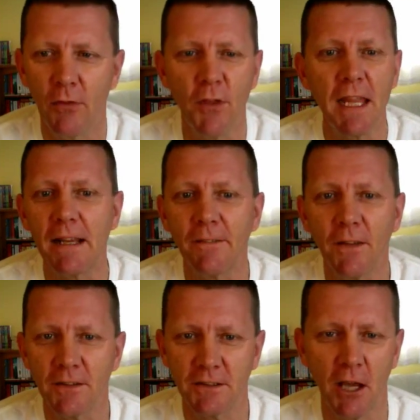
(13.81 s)
thing
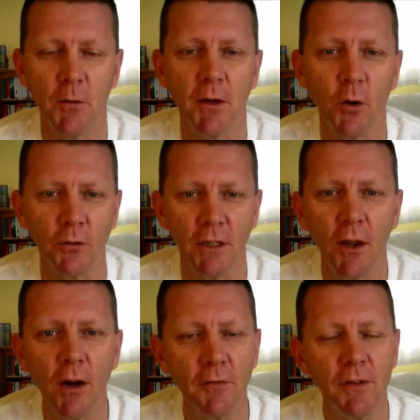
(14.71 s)
that's going on.
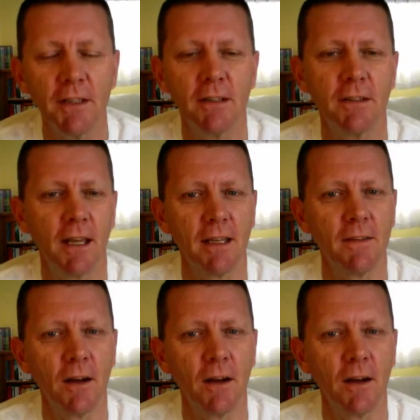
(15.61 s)
Life in a day,